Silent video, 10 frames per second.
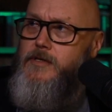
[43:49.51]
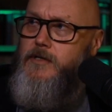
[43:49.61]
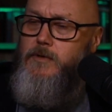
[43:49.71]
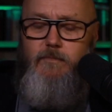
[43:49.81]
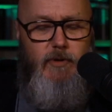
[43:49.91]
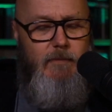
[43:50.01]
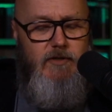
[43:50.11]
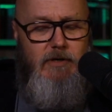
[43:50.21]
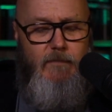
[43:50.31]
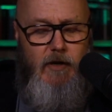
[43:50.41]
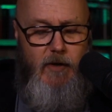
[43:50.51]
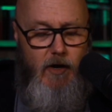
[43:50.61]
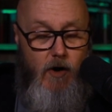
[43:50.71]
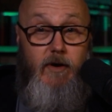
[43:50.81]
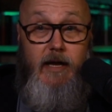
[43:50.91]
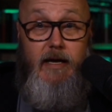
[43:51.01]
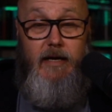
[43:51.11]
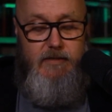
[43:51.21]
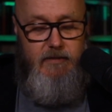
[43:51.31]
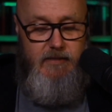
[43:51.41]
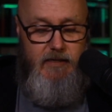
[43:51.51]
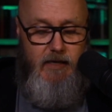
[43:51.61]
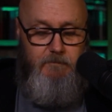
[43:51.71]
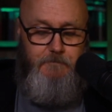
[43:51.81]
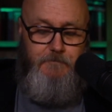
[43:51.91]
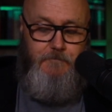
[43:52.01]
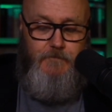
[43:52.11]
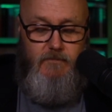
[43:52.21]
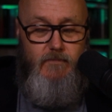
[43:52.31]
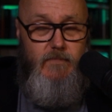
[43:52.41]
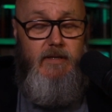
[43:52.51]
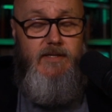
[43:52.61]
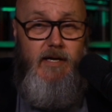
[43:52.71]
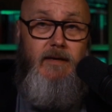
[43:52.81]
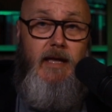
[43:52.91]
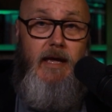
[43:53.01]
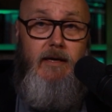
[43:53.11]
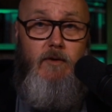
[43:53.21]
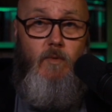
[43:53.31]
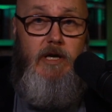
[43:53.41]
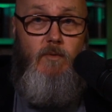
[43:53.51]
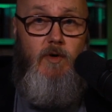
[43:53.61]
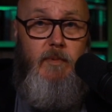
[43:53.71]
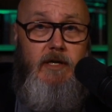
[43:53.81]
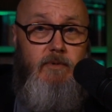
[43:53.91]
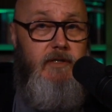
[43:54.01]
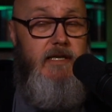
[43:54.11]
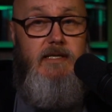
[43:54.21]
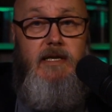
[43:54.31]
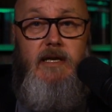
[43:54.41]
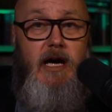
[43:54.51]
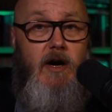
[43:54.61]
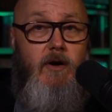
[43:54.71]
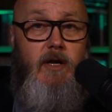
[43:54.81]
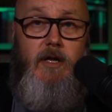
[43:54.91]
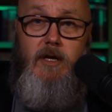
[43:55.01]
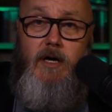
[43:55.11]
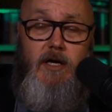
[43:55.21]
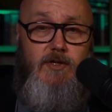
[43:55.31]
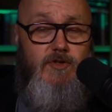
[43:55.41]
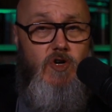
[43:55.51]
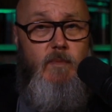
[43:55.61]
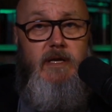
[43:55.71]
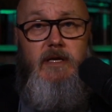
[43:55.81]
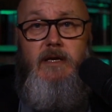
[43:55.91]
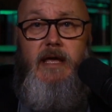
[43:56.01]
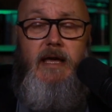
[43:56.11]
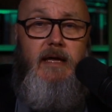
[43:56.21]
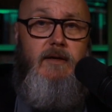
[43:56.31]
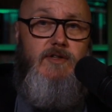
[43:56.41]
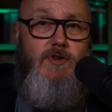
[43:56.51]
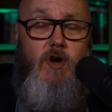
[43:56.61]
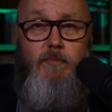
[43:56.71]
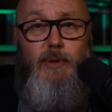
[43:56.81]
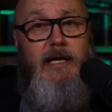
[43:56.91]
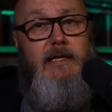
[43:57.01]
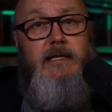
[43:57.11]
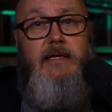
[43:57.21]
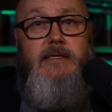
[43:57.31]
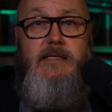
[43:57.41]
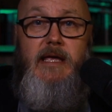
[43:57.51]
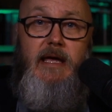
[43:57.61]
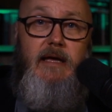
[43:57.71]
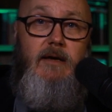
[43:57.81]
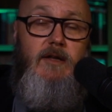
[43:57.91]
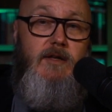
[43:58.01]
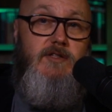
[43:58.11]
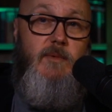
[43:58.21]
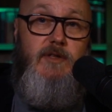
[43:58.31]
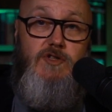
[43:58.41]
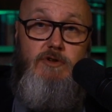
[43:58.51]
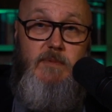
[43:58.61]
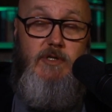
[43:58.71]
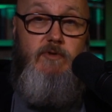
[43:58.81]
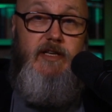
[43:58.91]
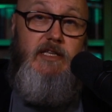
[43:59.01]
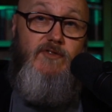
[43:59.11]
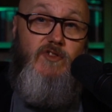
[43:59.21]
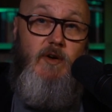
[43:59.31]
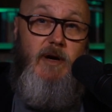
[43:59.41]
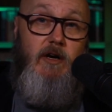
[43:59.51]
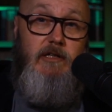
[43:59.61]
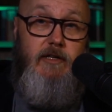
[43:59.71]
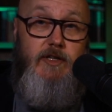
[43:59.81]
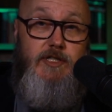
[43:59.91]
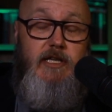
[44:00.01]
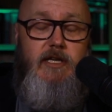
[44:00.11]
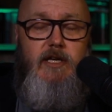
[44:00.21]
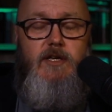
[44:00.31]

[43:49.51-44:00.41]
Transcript: I think we're pretty much wrapped up. Okay, guys, listen up. Sunday, we will be releasing our sermon and song playlist and some of the scripture readings from our liturgy.